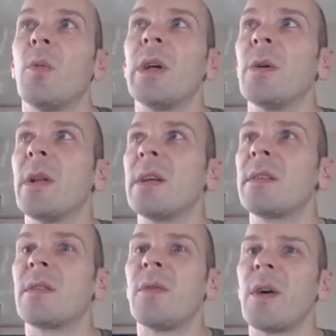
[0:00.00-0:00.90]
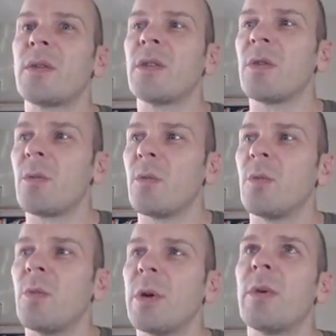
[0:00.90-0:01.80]
we don't like this voucher.
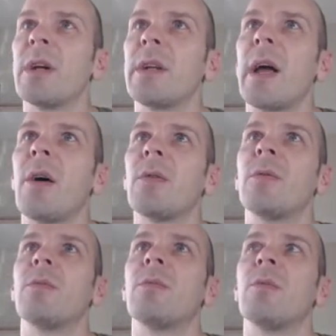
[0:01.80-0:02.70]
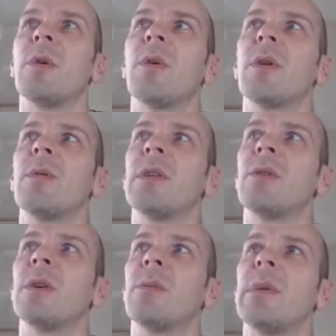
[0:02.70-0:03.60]
We want it out. We want to
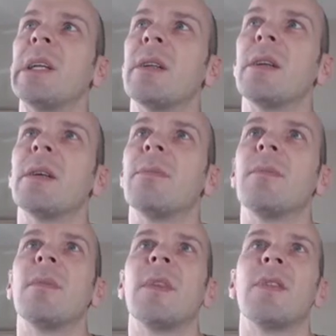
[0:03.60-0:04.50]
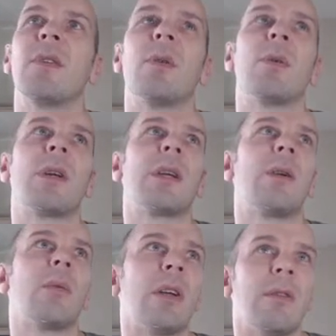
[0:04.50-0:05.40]
redo it immediately, so we're going to
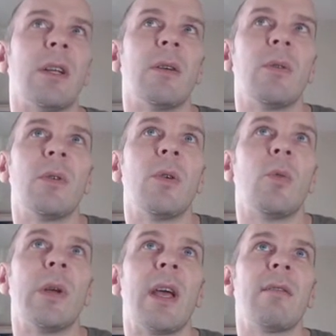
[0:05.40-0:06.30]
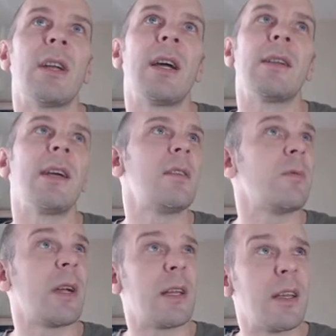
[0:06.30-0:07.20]
get rid of it. We have it
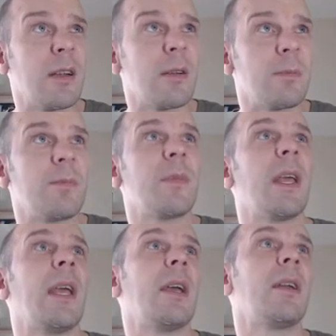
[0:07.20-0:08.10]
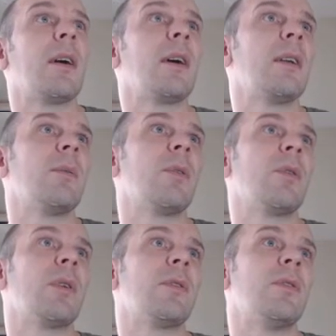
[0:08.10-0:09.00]
highlighted right here, and I am
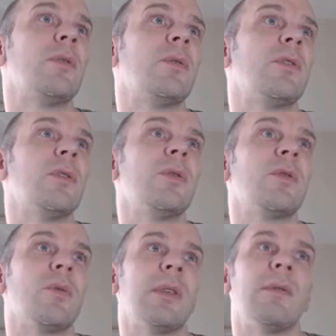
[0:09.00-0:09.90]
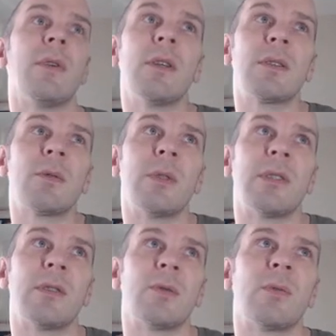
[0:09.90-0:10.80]
going to choose reverse,
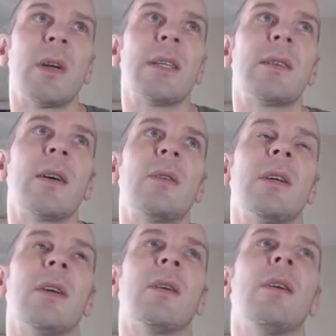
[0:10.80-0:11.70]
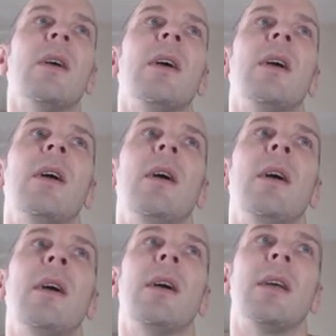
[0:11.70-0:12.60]
which is right down here.
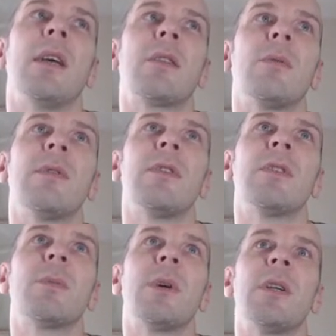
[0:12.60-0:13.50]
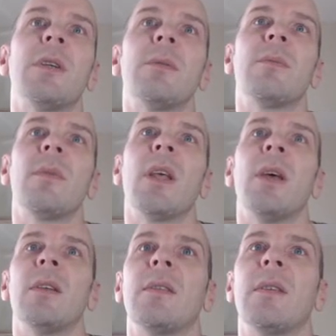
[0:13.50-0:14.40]
Hit the reverse button,
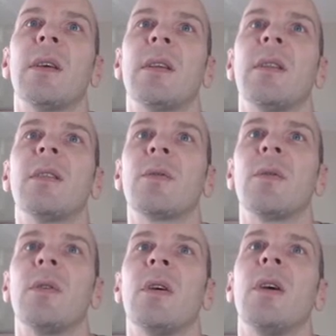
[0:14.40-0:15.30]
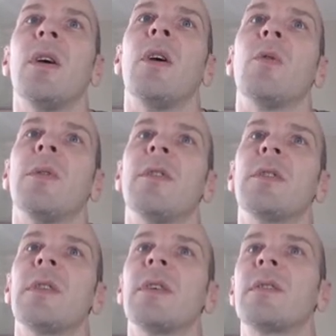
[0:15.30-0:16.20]
saying this
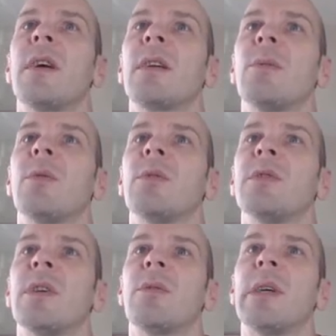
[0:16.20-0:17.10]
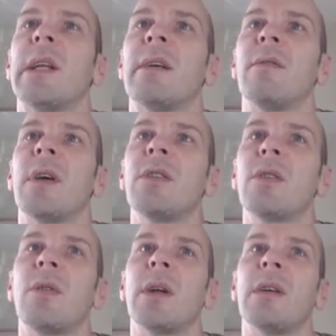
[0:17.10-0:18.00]
reversing this document will generate a
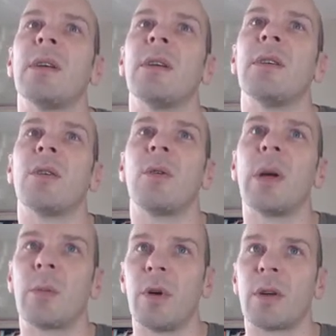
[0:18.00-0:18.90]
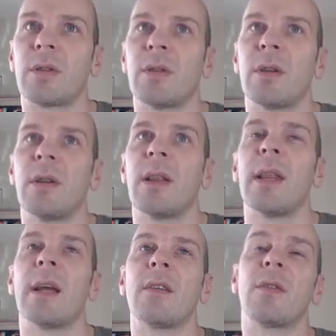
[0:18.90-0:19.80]
vendor credit in your QuickBooks.
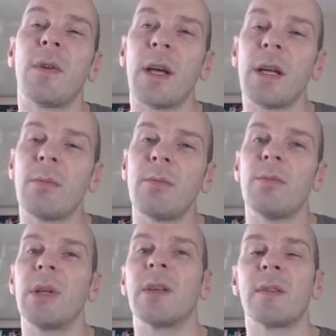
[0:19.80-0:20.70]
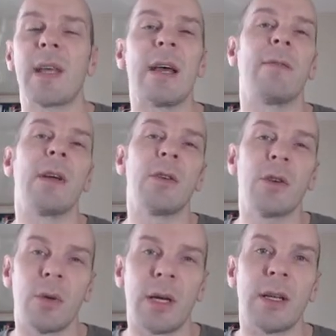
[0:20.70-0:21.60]
That is fine because that
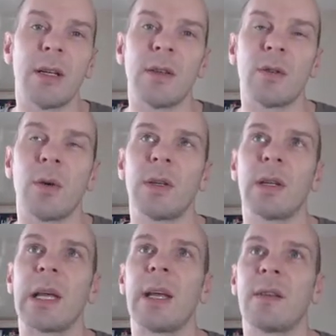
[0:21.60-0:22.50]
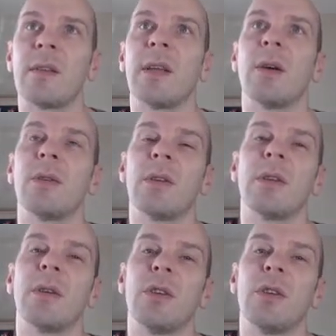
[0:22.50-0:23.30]
vendor credit is going to cancel out